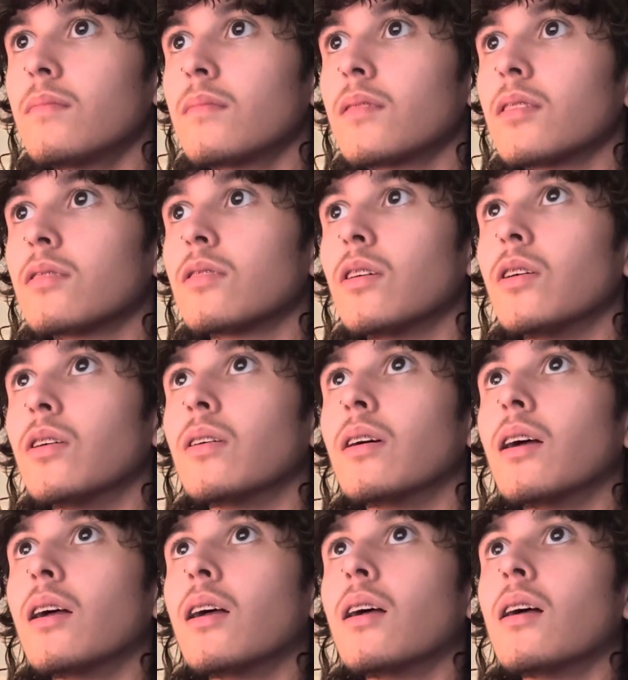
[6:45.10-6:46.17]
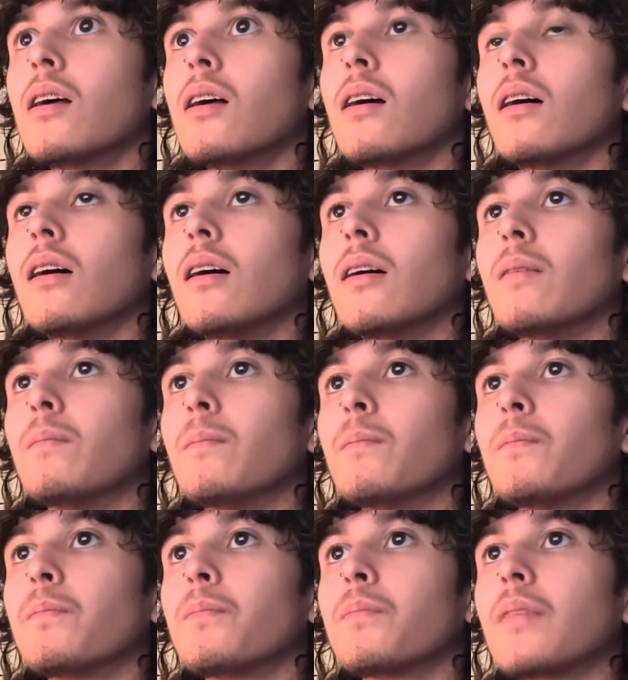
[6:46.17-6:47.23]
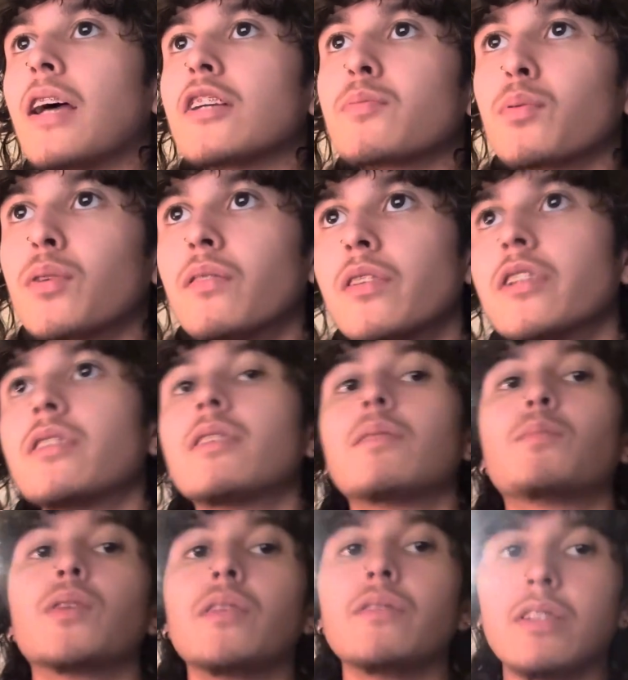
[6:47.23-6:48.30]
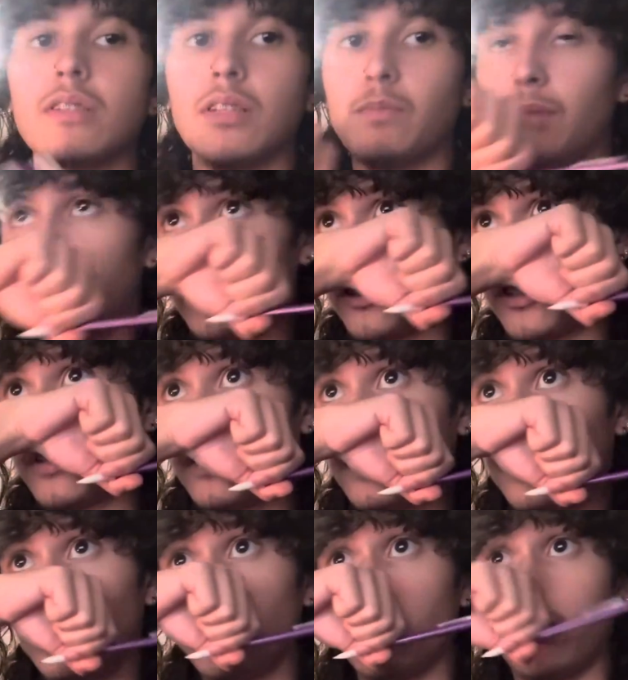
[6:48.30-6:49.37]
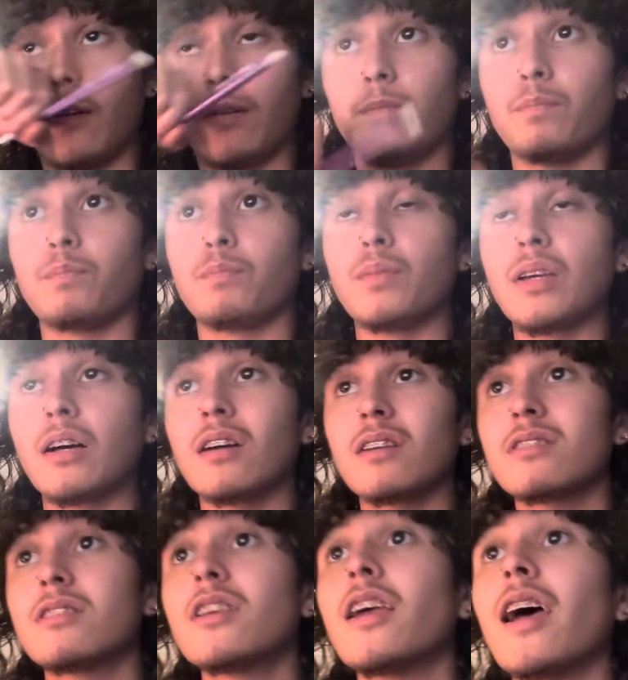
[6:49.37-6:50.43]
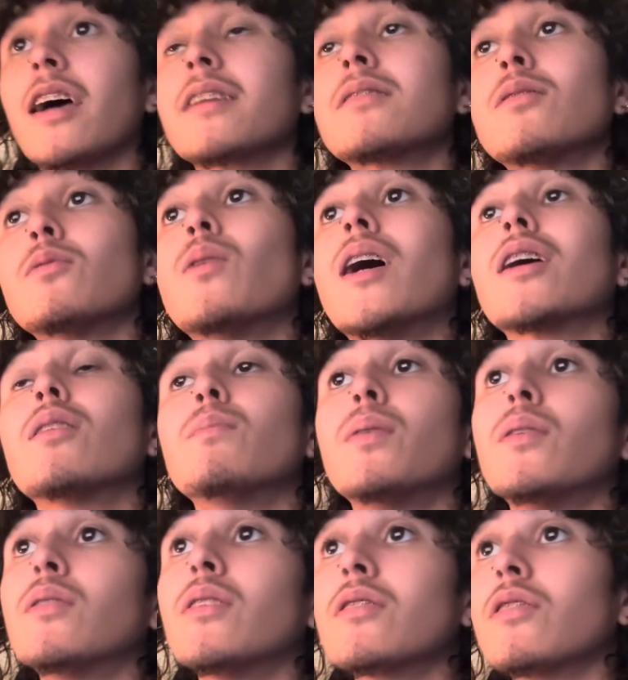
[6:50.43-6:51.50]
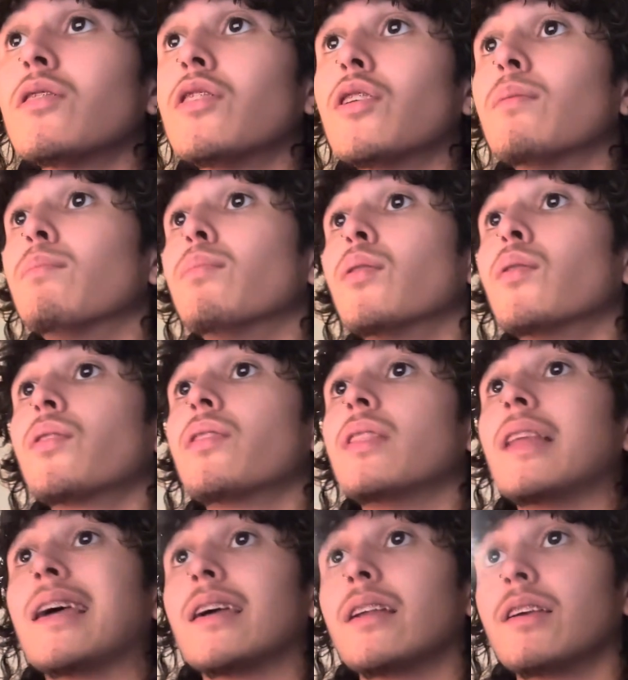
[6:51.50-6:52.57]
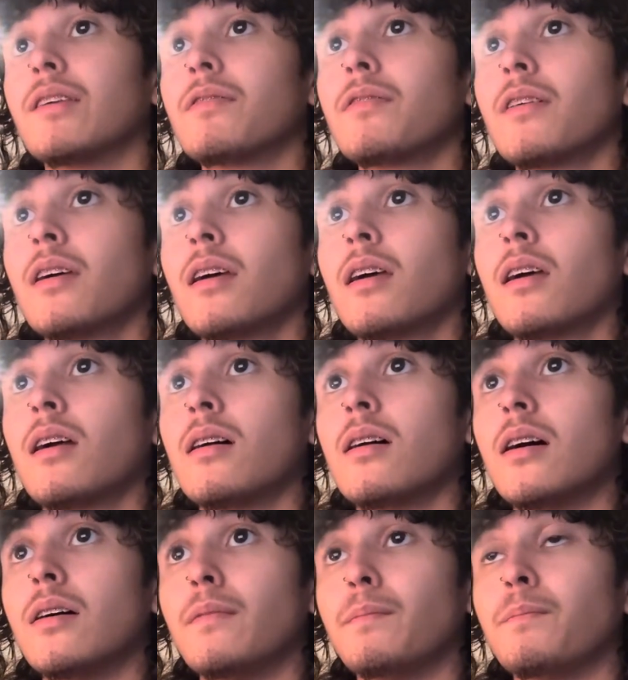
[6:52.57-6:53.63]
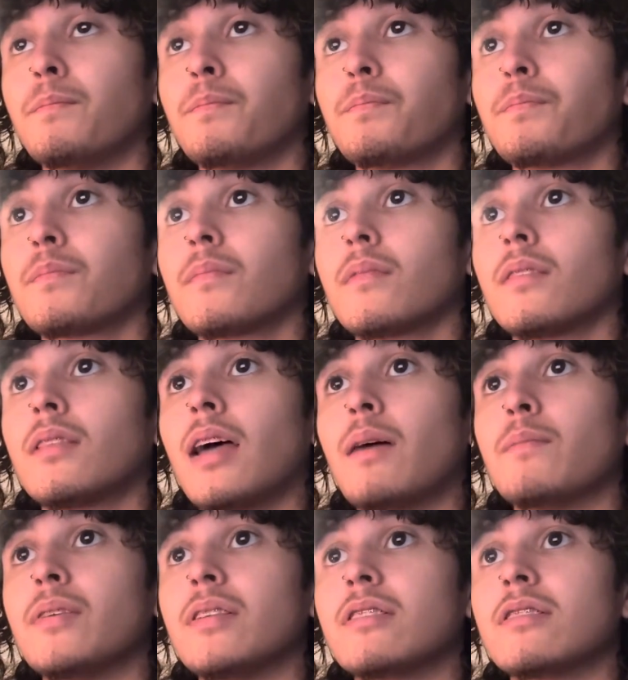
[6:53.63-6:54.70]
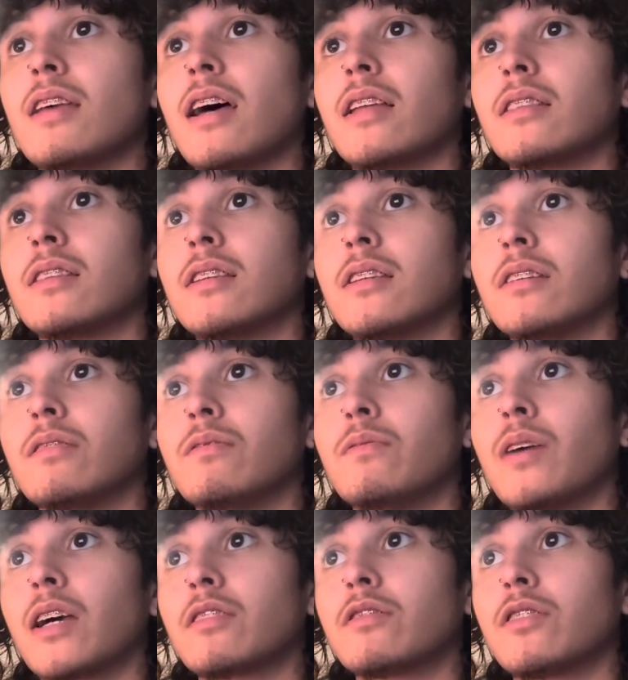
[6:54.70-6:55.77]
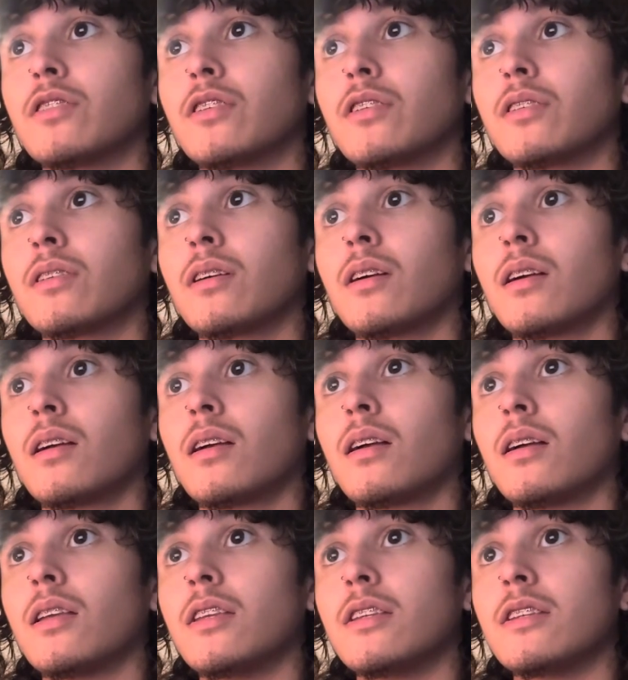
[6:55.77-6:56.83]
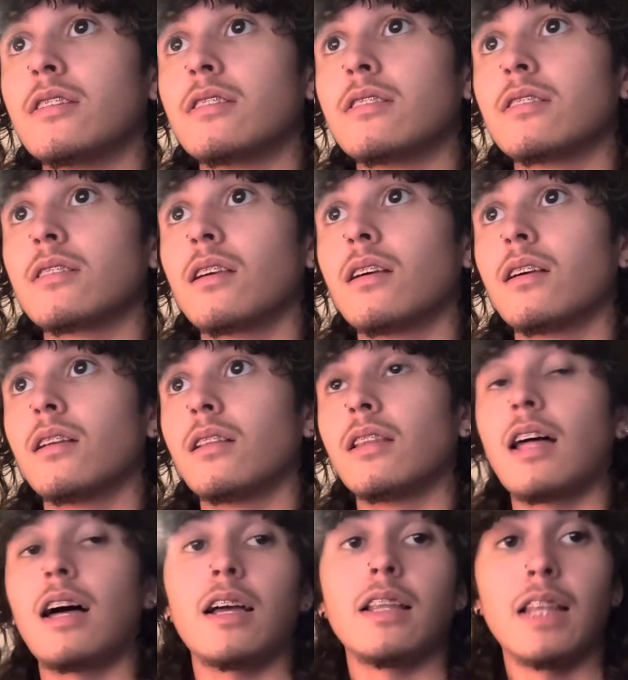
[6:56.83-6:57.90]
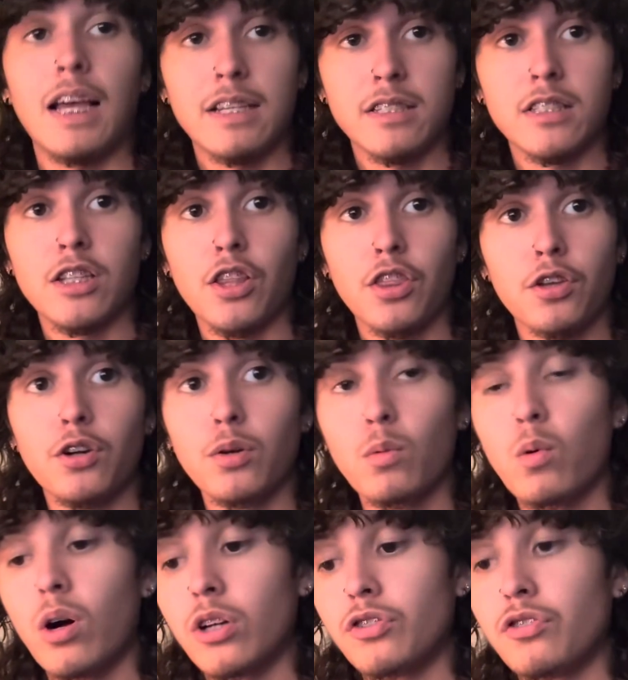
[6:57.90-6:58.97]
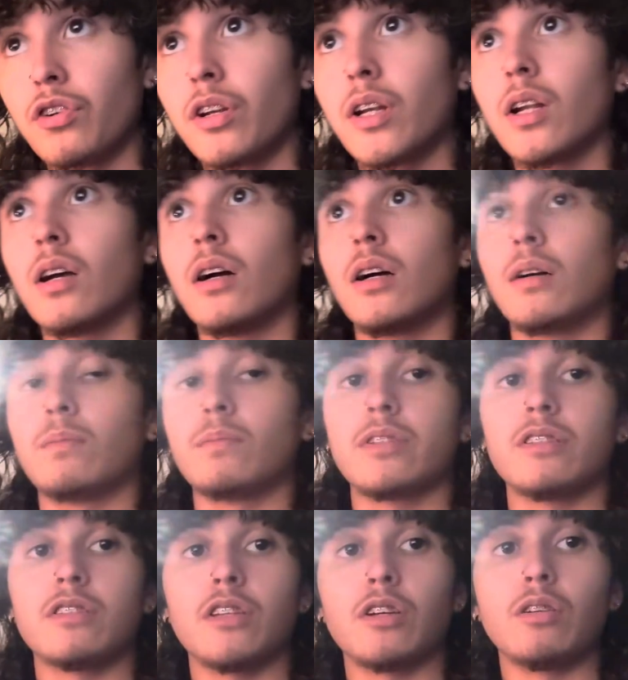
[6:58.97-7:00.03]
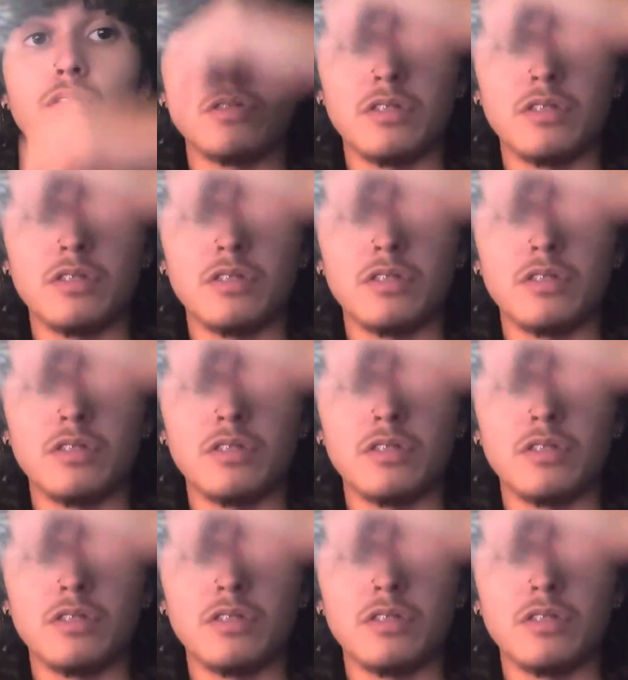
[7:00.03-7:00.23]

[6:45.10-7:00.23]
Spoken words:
So, as previously mentioned, because the x and y components, they're both negative, that means that the vector lies in the third quadrant, since it goes